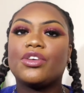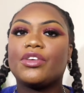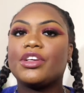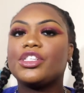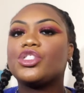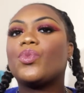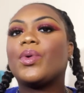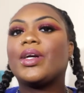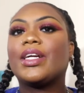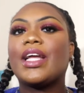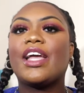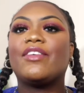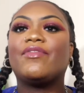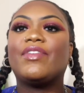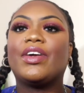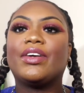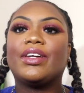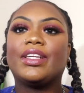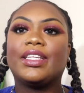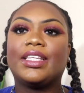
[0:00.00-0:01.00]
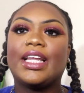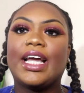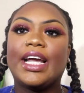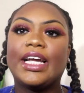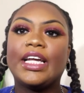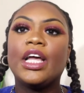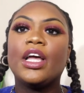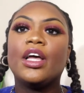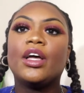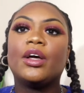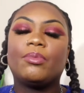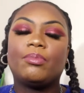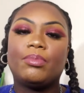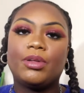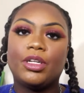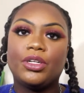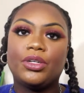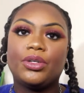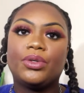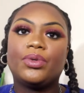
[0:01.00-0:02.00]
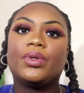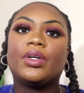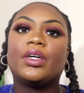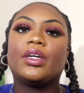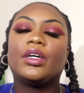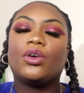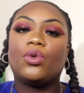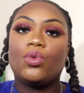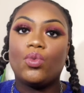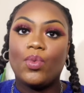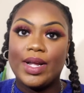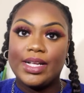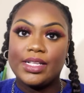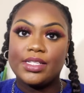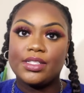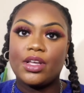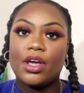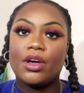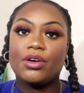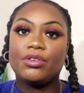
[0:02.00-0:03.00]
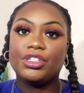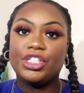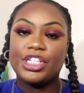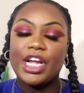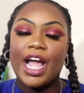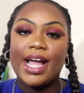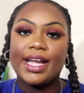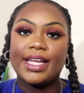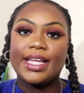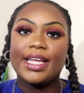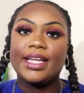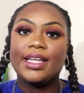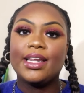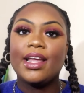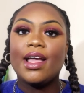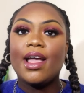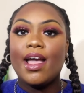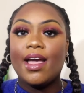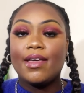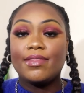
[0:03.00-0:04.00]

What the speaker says: So he's wearing a very light blue waistcoat jacket,